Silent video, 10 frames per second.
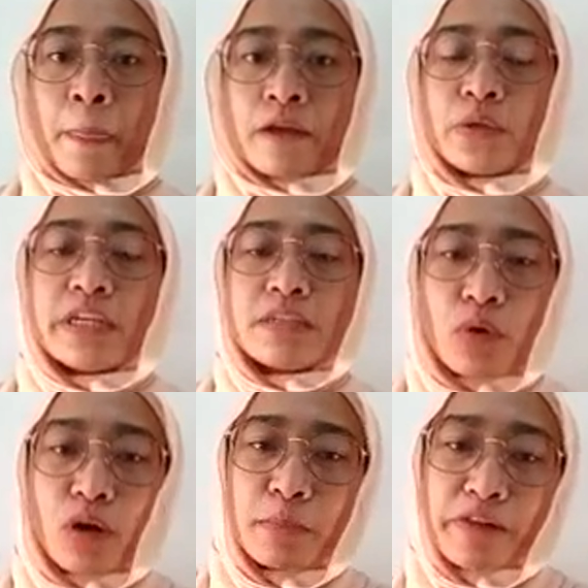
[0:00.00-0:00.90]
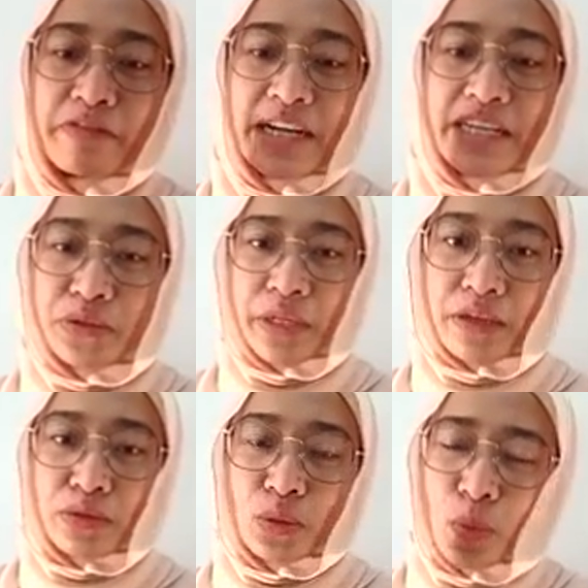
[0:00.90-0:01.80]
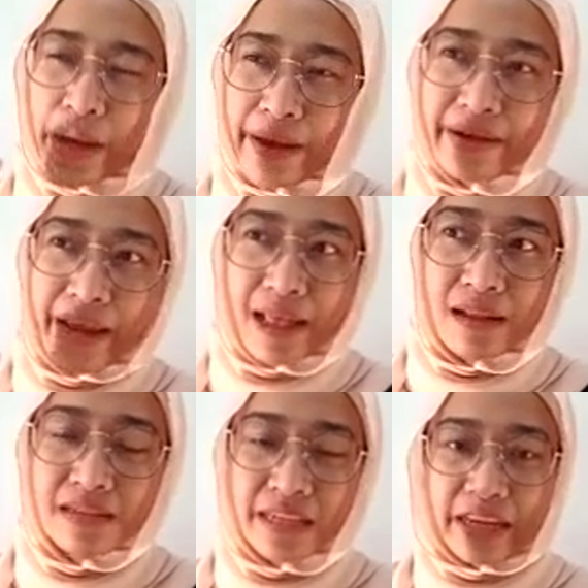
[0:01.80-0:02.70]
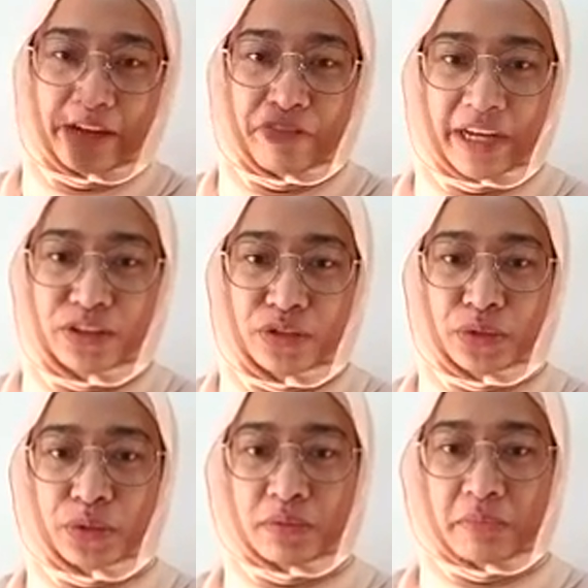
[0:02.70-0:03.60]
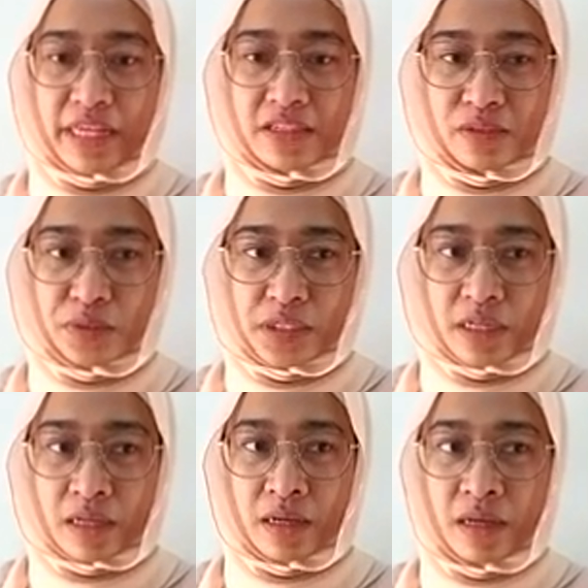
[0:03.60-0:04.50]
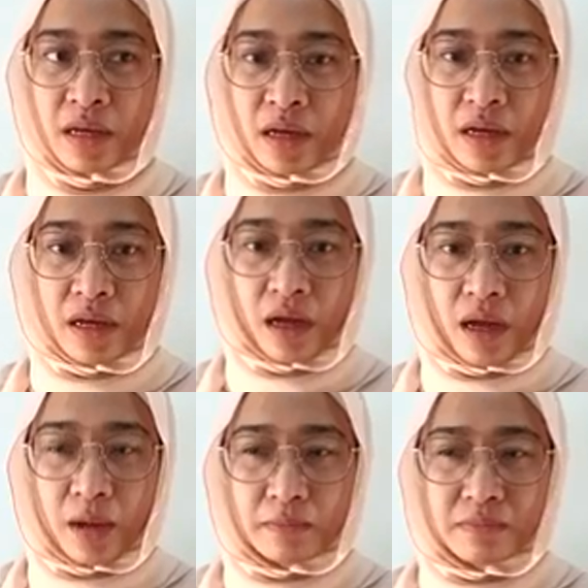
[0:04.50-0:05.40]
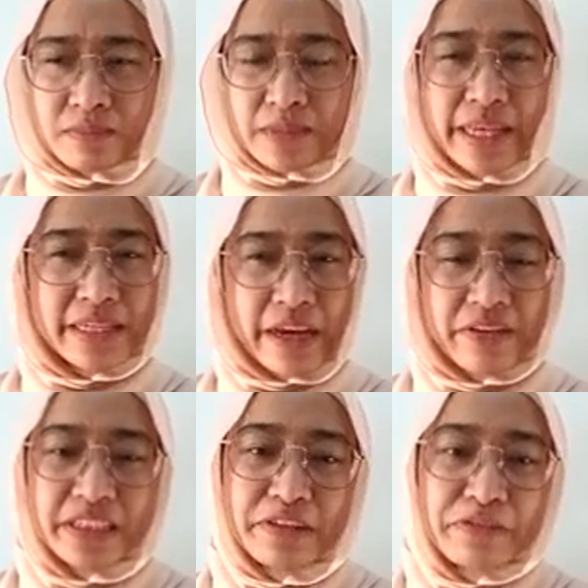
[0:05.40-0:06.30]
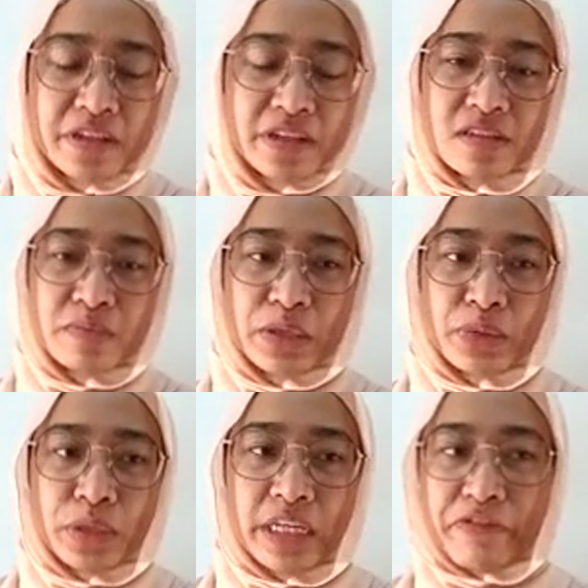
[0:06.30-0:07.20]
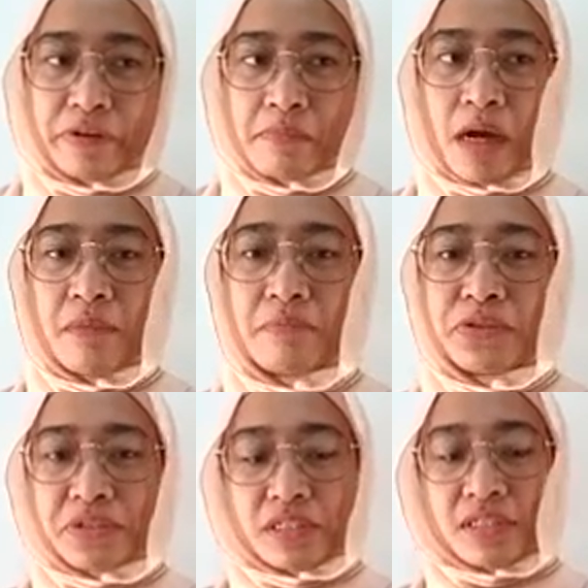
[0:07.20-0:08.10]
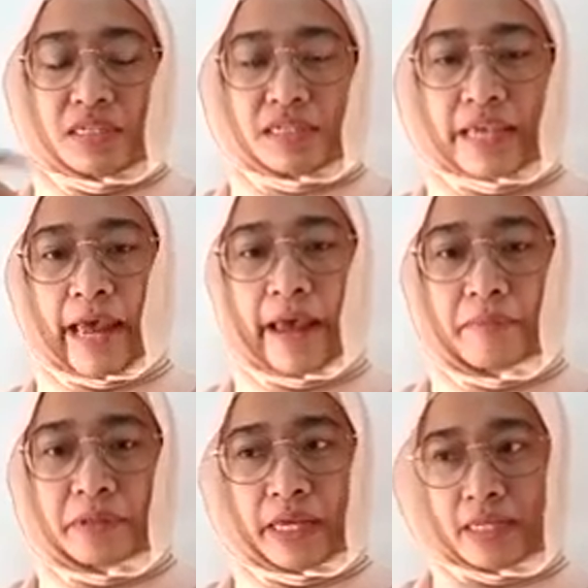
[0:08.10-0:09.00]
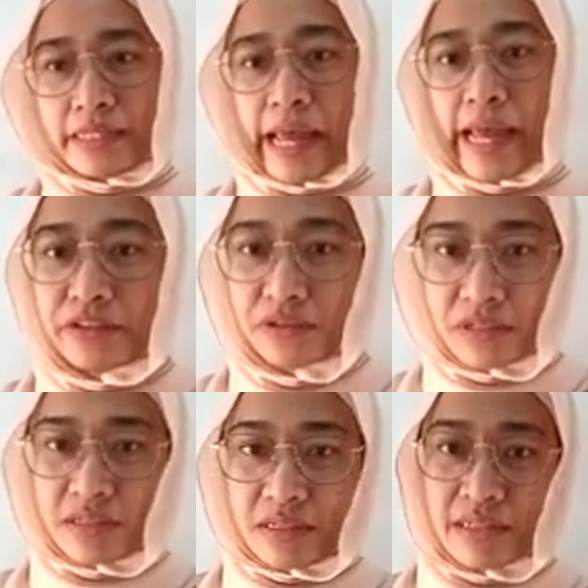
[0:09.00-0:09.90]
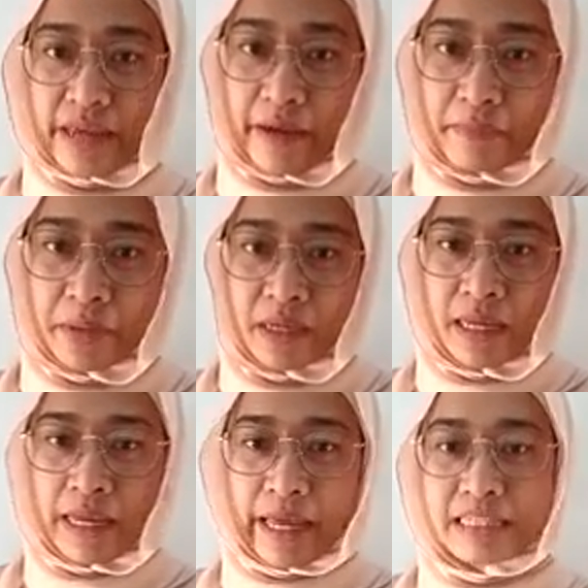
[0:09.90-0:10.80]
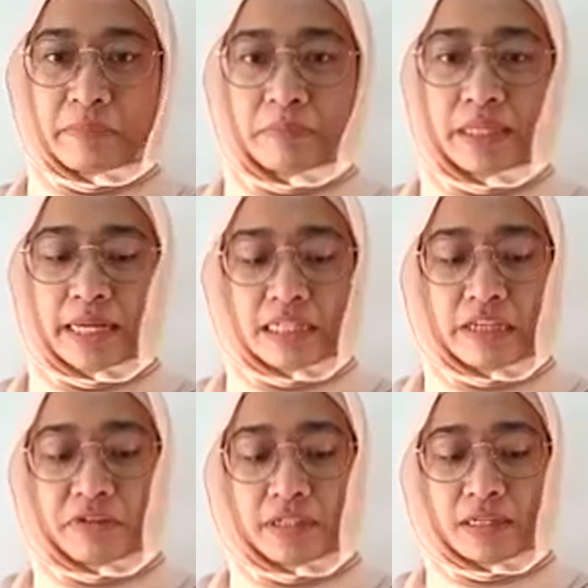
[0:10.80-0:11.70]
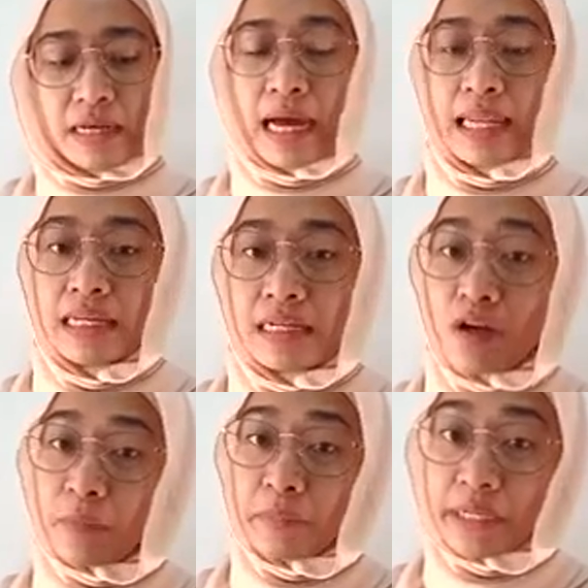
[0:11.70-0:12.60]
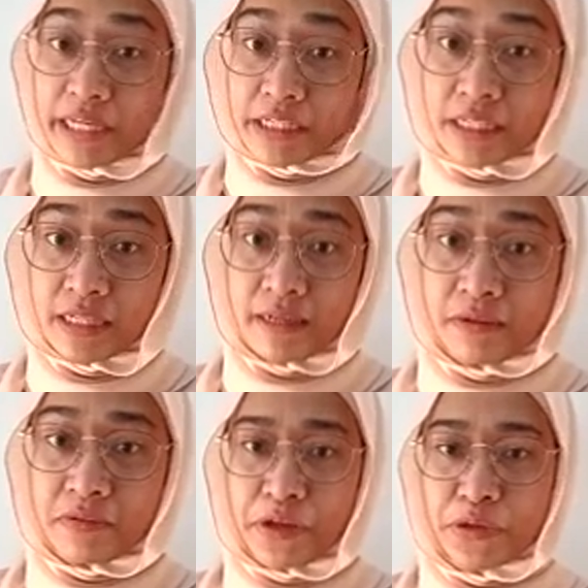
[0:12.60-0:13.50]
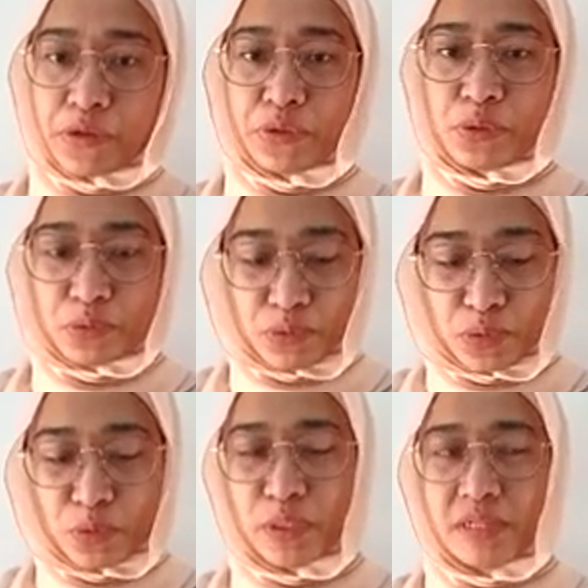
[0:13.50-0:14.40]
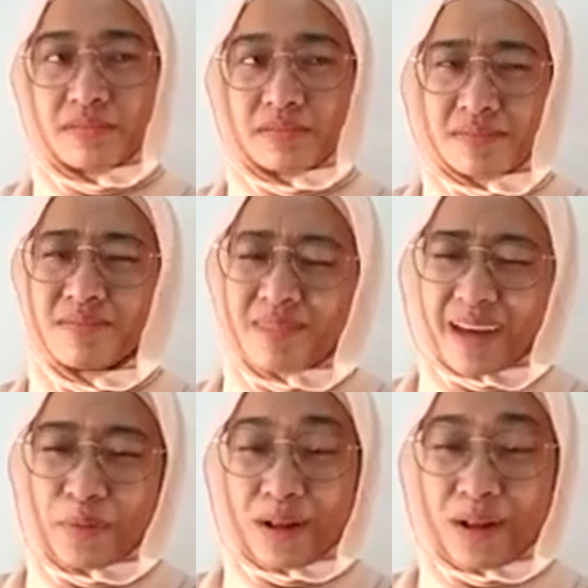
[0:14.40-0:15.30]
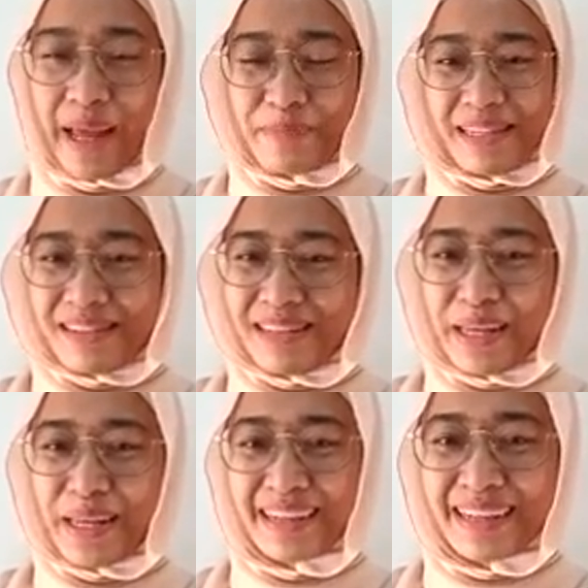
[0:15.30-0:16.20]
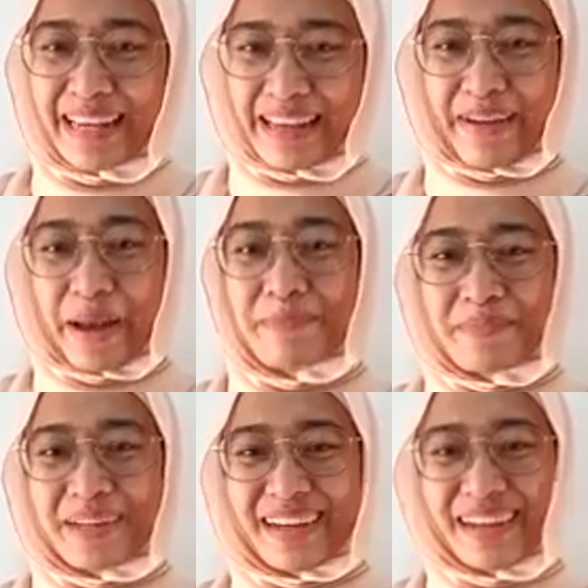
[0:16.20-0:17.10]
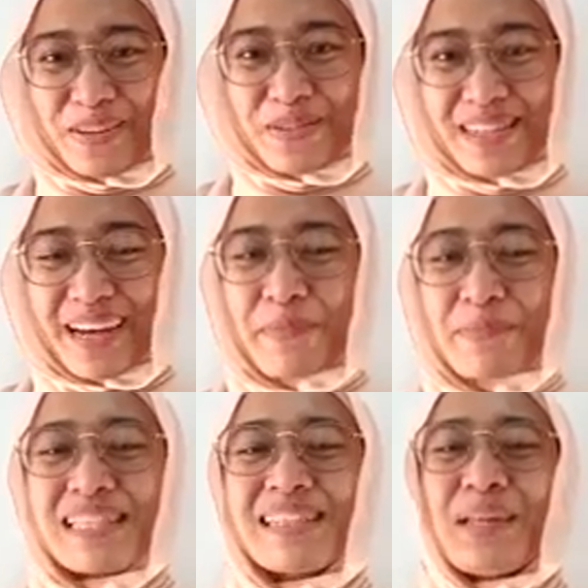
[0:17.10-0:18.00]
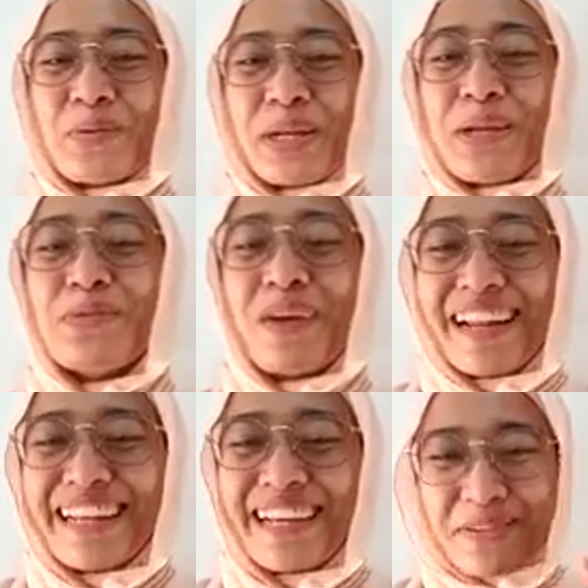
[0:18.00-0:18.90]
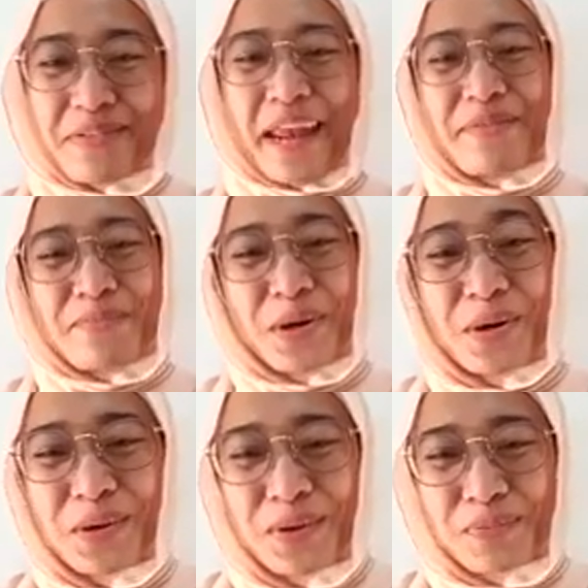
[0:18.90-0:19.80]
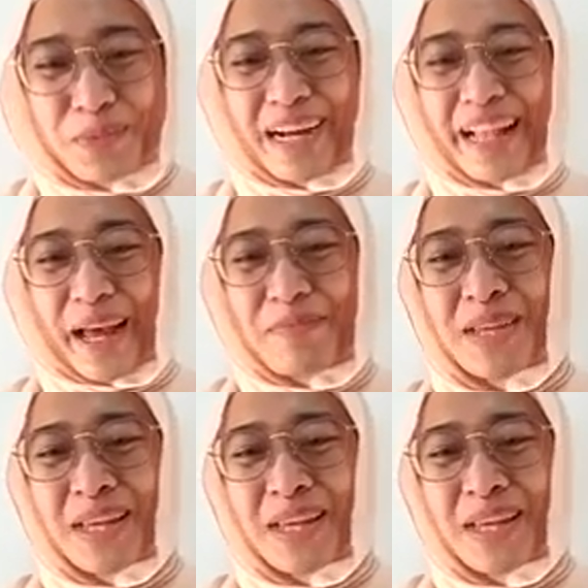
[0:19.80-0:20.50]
So it's more about fine tuning. So where else can I fine tune my solution? Is there a difference between if a mom uses this app and a dad uses this app? As simple as even color combination, right? You wouldn't. Well, I personally, if I'm a user, I personally wouldn't want a rainbow mobile app.